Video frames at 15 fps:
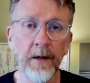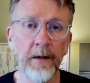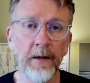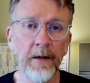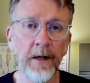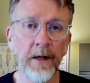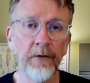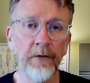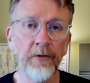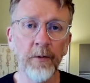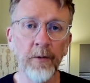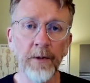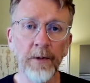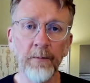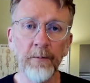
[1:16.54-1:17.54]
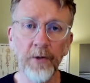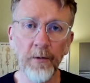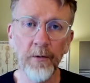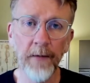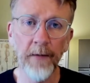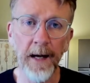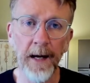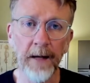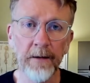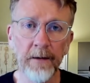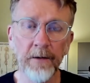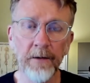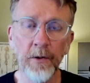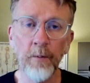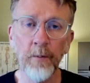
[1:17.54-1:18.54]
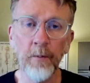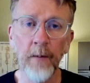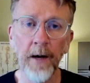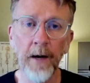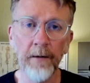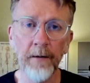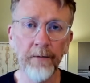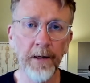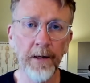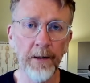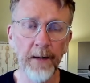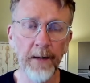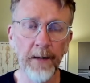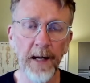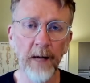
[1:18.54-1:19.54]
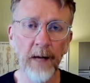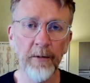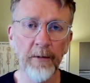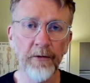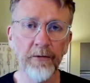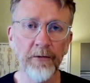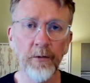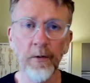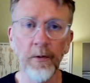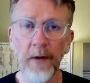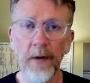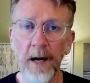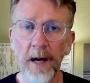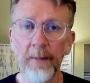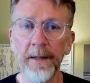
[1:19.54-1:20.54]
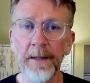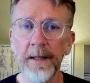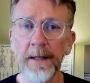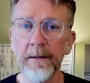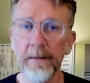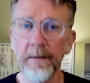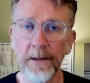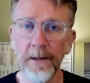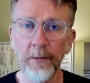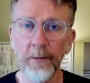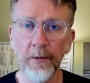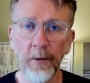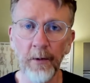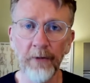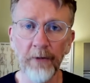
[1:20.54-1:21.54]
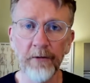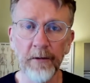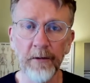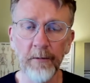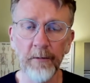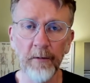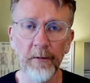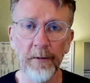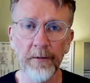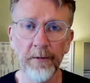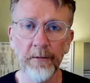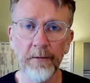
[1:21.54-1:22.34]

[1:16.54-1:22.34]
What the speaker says: And so when you do that, you're modifying your habits to accommodate the request of the movement,